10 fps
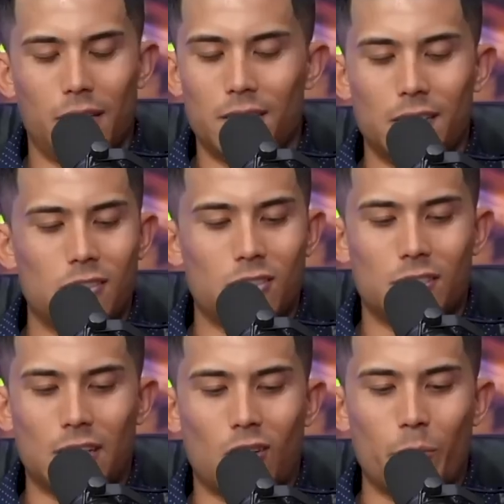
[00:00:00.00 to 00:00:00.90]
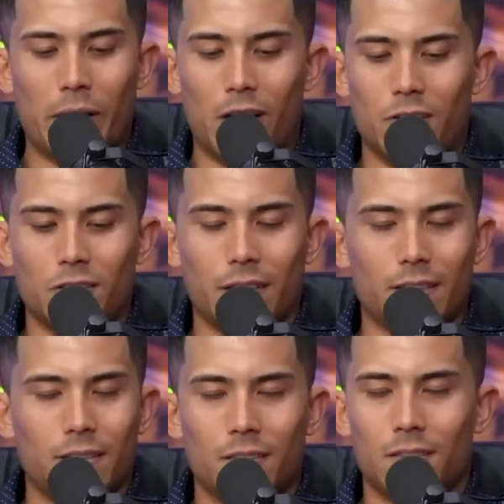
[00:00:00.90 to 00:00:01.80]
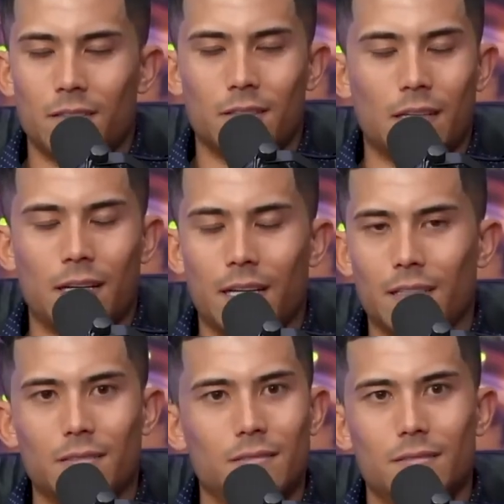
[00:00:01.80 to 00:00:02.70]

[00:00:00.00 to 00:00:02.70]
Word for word: what is it just in our marriage? You're like, dude, this guy...